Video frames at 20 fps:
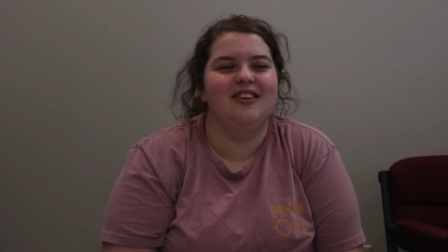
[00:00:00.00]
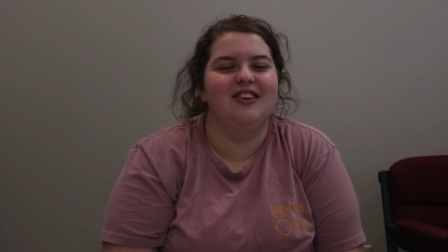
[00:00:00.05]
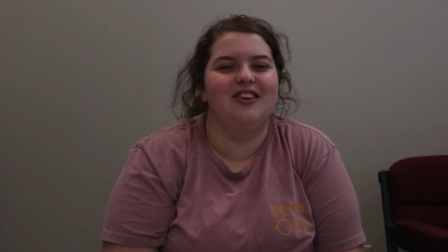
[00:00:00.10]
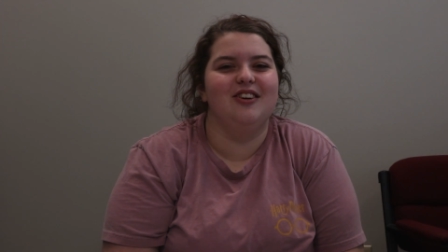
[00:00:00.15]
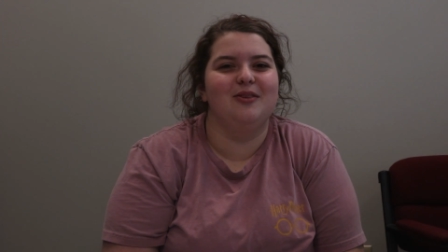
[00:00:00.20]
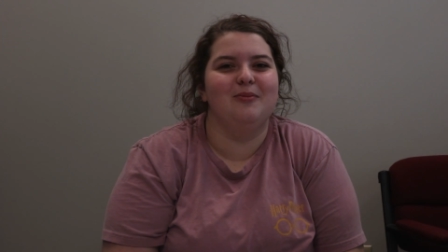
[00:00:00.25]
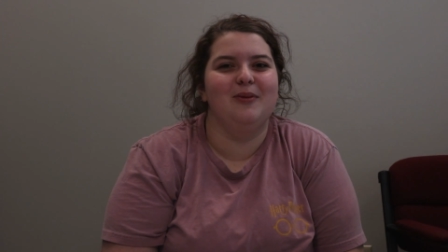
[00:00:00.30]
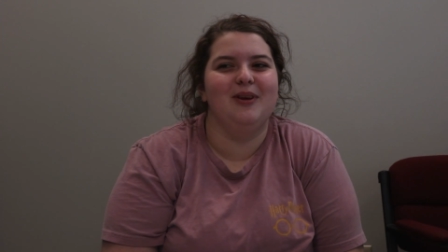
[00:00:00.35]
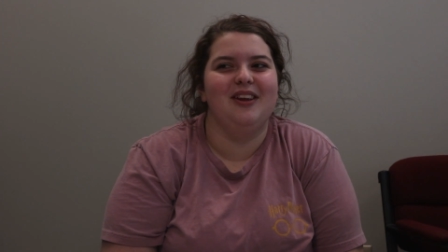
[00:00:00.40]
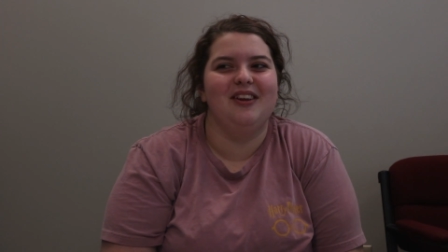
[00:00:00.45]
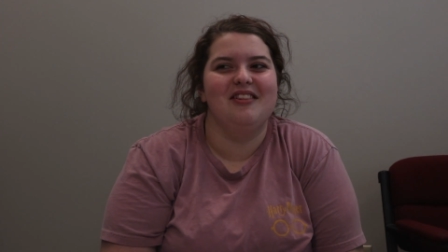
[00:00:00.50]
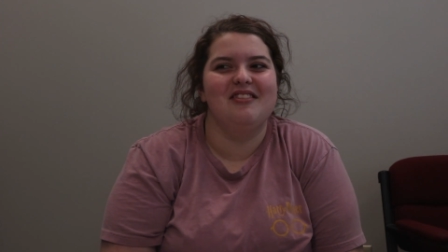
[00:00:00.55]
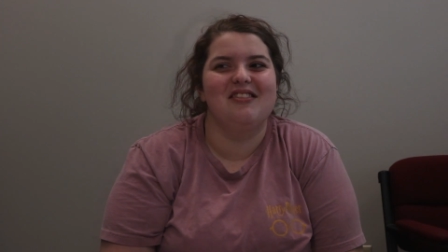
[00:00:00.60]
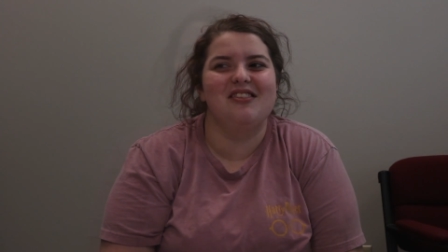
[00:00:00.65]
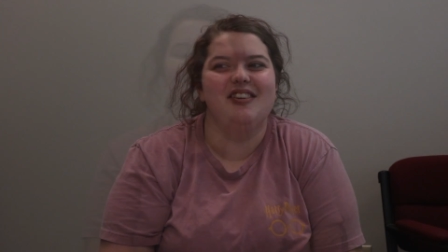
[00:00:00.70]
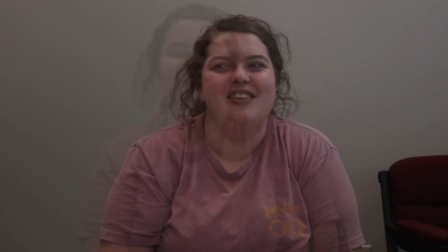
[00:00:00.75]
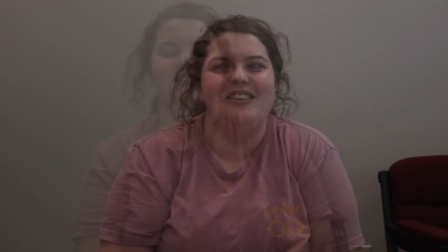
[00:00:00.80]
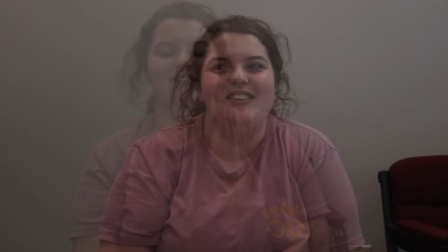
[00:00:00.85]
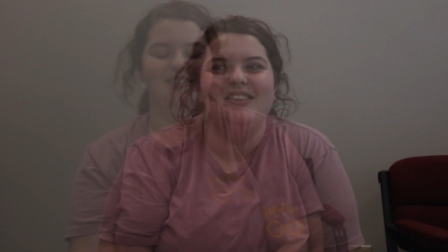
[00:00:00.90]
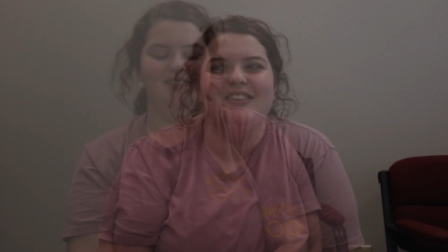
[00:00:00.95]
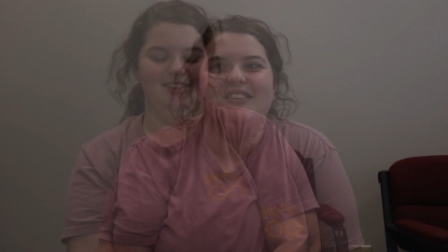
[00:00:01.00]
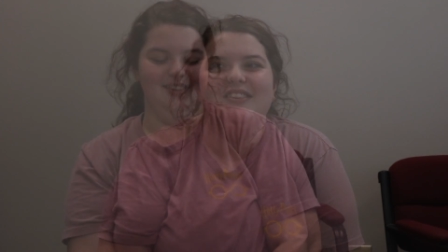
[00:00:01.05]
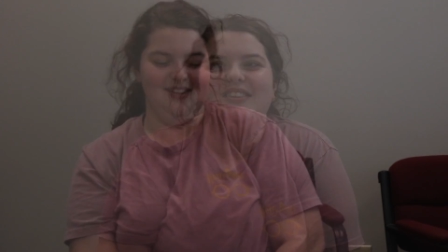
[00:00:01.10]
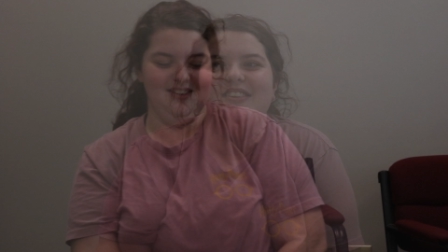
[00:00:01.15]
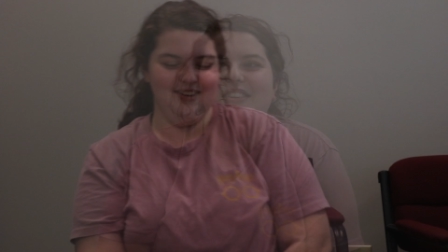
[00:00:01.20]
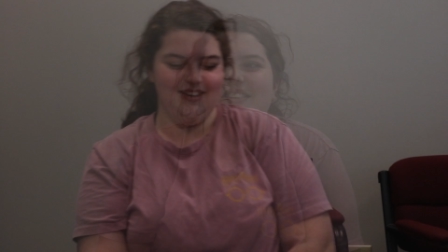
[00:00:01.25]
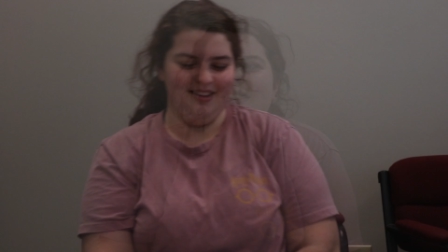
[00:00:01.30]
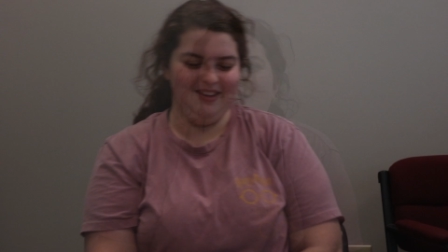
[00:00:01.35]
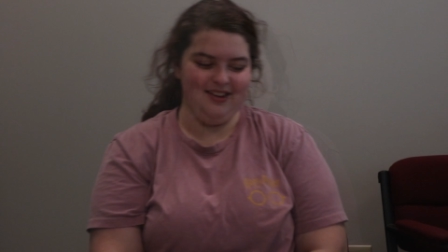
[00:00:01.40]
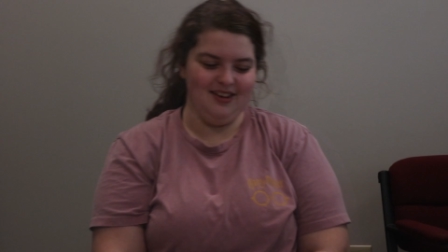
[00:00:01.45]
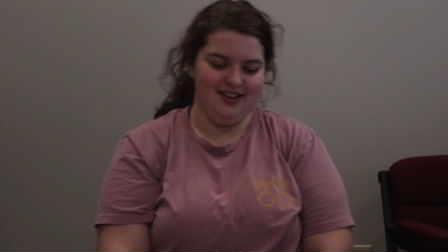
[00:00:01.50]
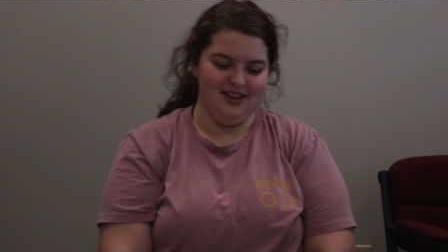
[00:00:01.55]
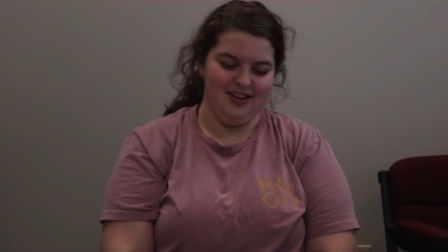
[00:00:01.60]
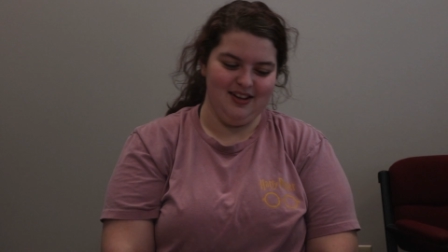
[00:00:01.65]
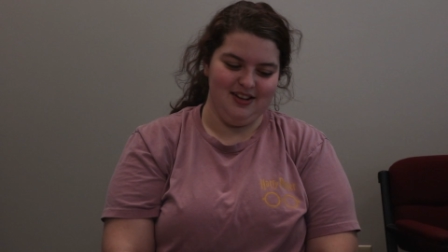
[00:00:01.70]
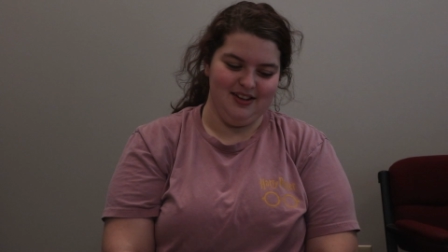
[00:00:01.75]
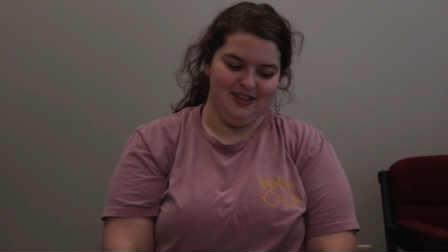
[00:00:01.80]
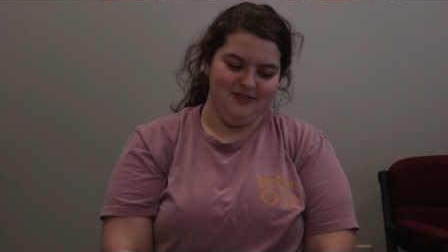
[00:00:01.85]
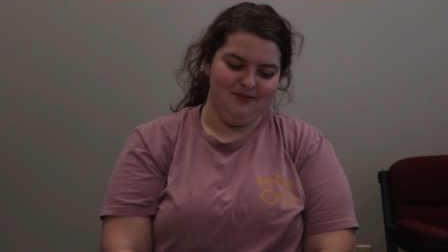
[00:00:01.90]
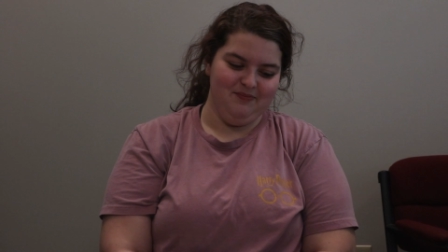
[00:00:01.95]
Arby's. Favorite music?
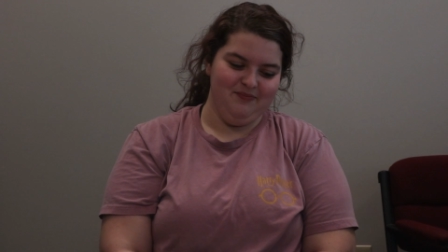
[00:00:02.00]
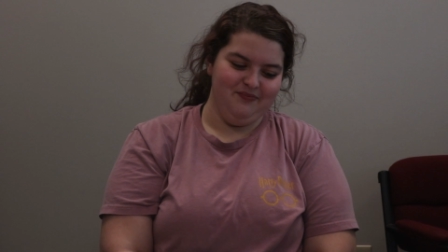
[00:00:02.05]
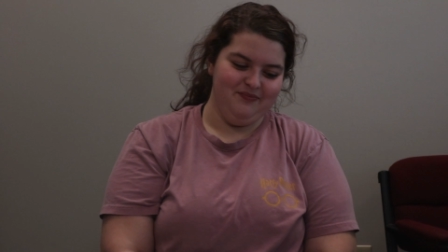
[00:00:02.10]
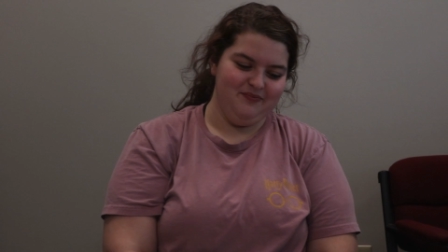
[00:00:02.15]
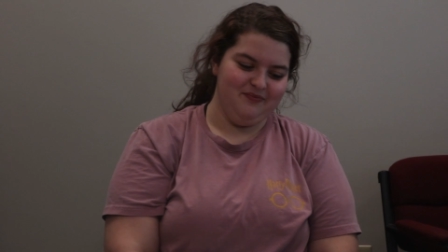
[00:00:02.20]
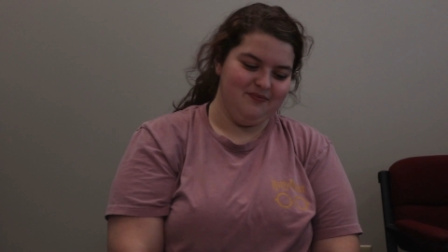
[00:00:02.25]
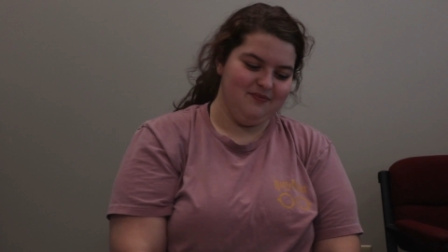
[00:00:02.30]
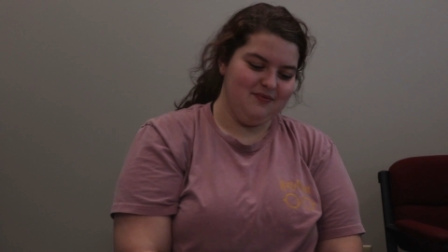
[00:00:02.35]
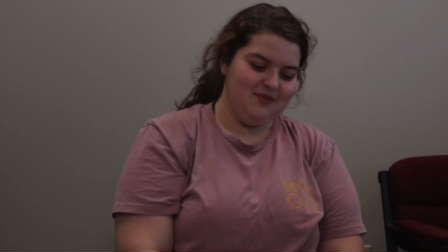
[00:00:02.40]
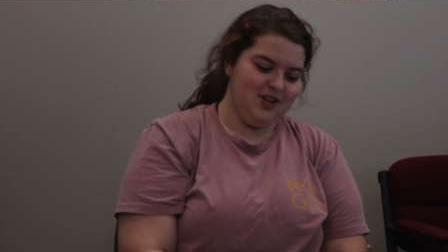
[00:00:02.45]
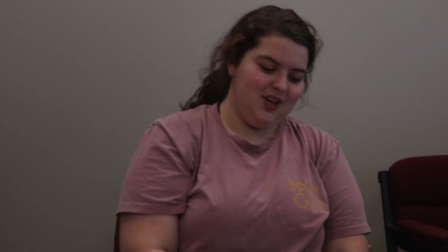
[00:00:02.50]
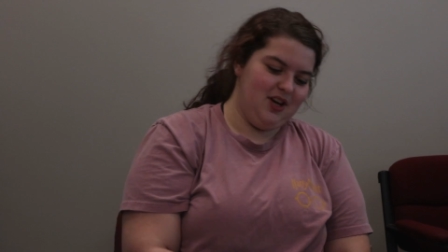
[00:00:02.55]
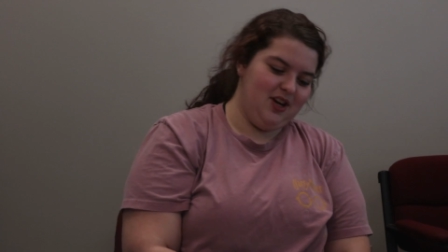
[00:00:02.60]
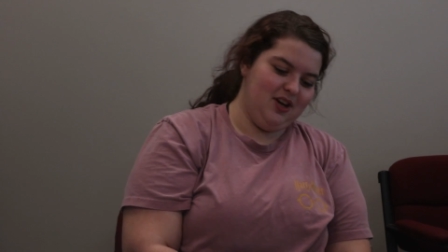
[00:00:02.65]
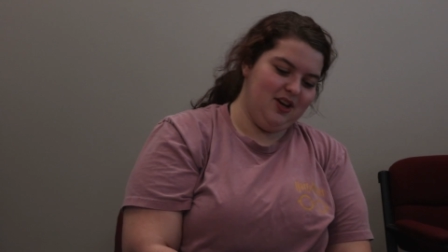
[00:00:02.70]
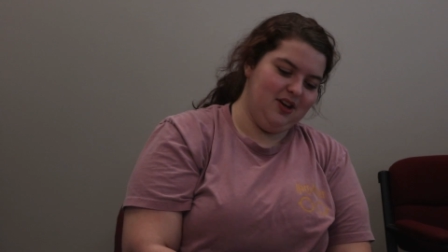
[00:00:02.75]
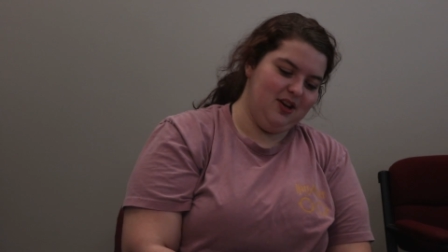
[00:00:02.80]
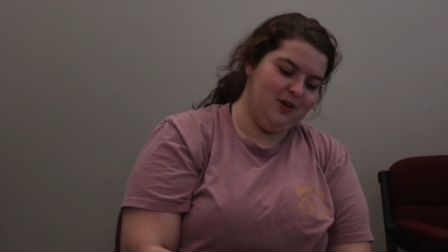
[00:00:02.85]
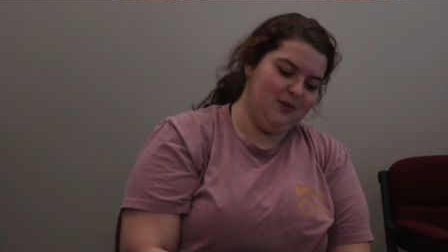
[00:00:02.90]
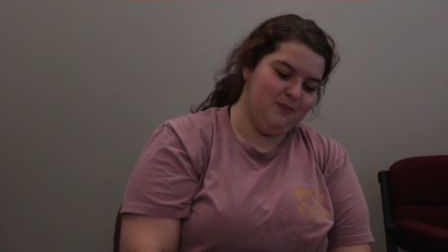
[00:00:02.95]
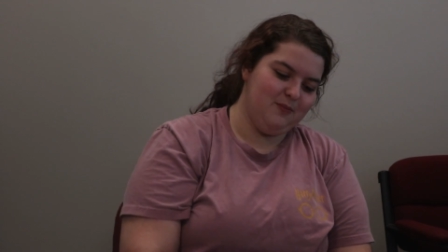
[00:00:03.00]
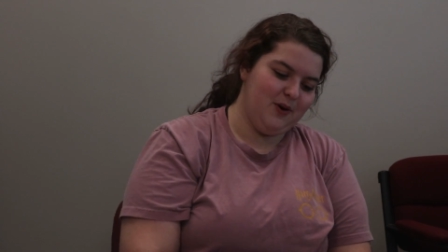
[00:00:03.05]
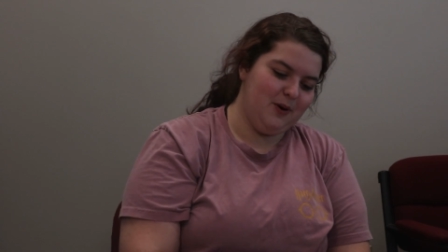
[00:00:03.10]
Um,